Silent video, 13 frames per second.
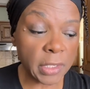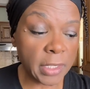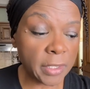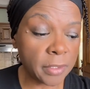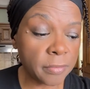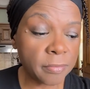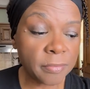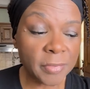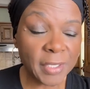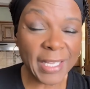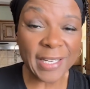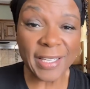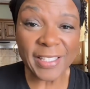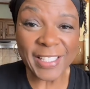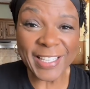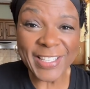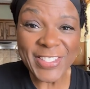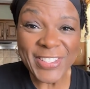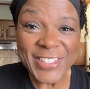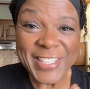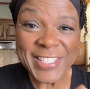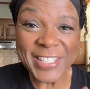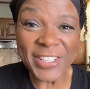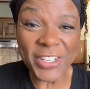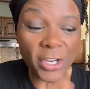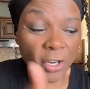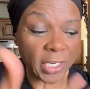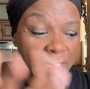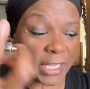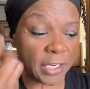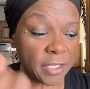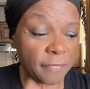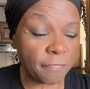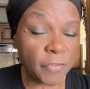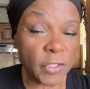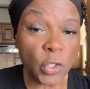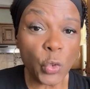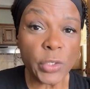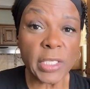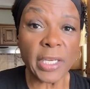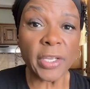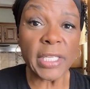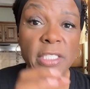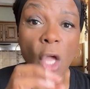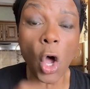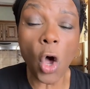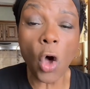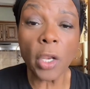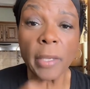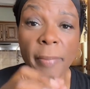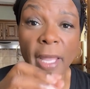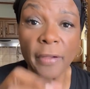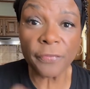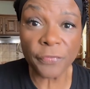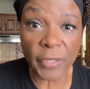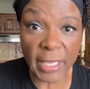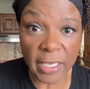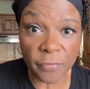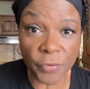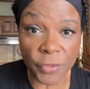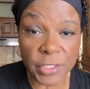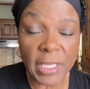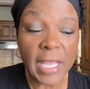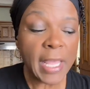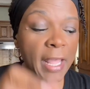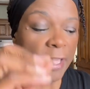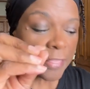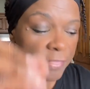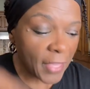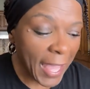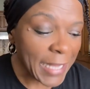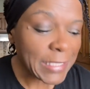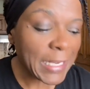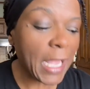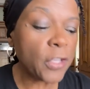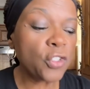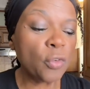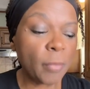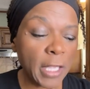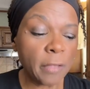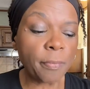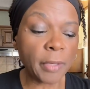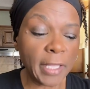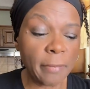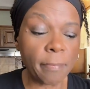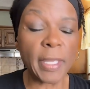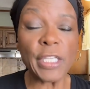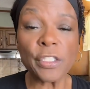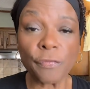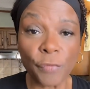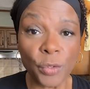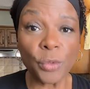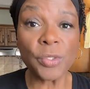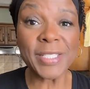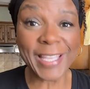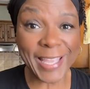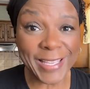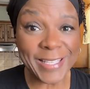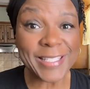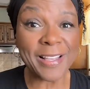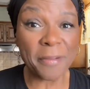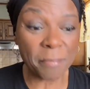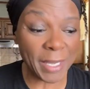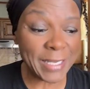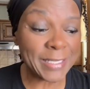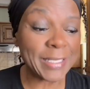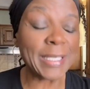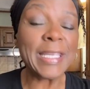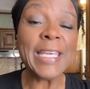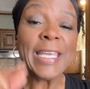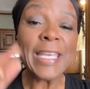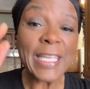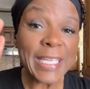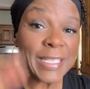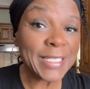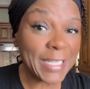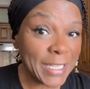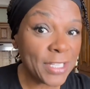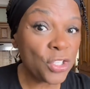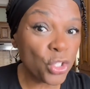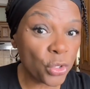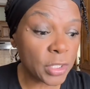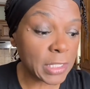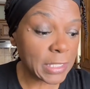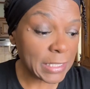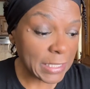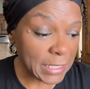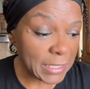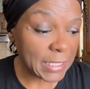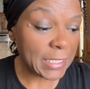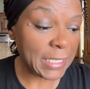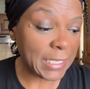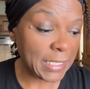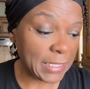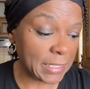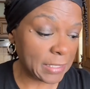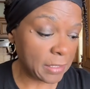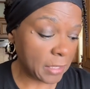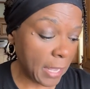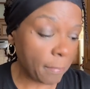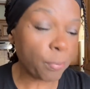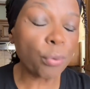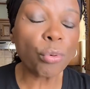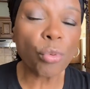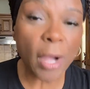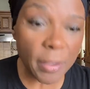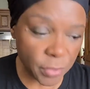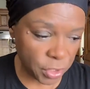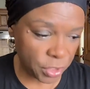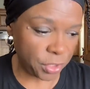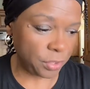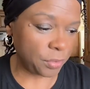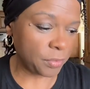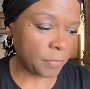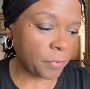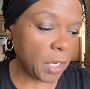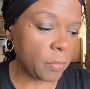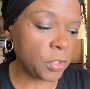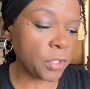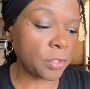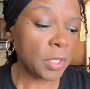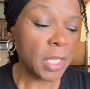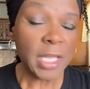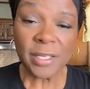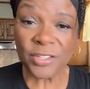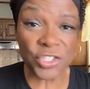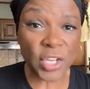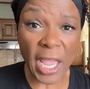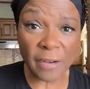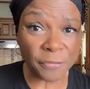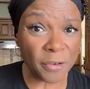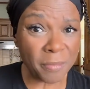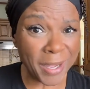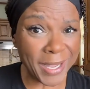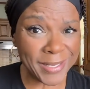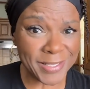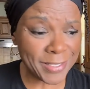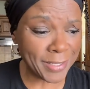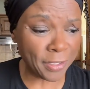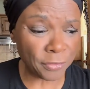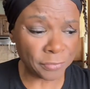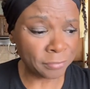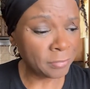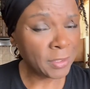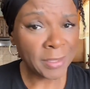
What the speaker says: in there. Kind of let the onions and the garlic kind of infuse in it. It's all about flavors. That's how you make plant-based food taste amazing. It's in your seasonings. I promise you. Promise you. Because jackfruit by itself,